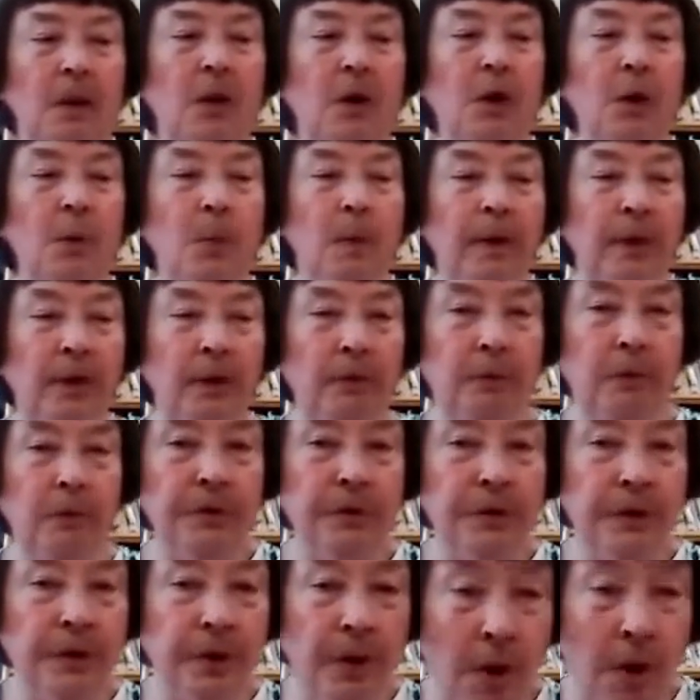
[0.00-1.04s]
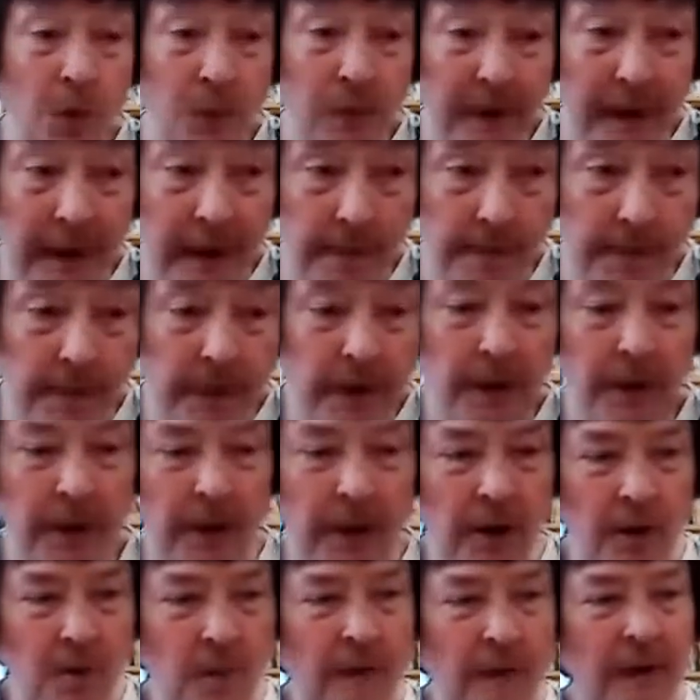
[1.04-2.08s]
You want the roots to go deep.
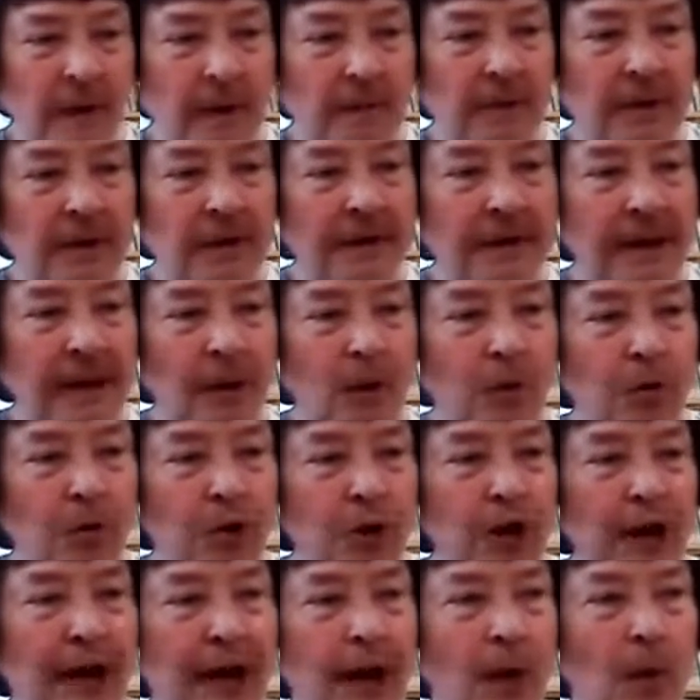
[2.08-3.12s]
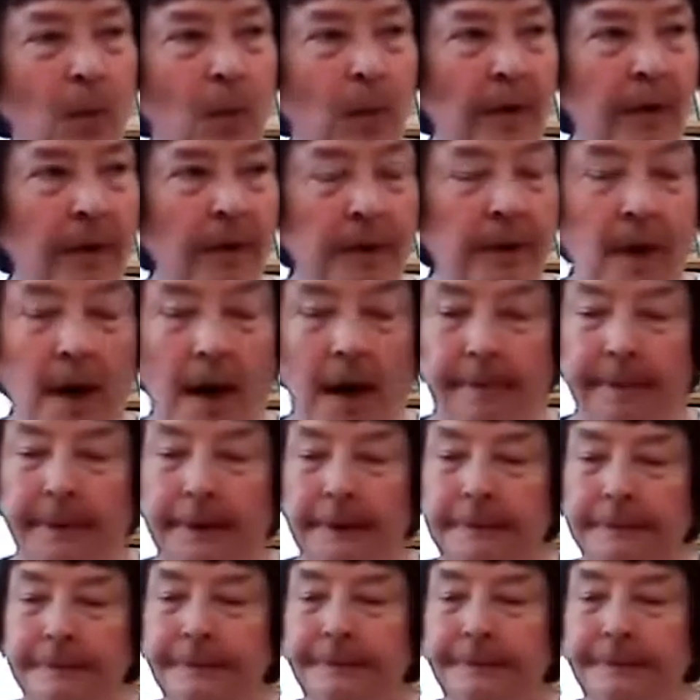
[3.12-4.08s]
You don't want them to stay all shallow on the top.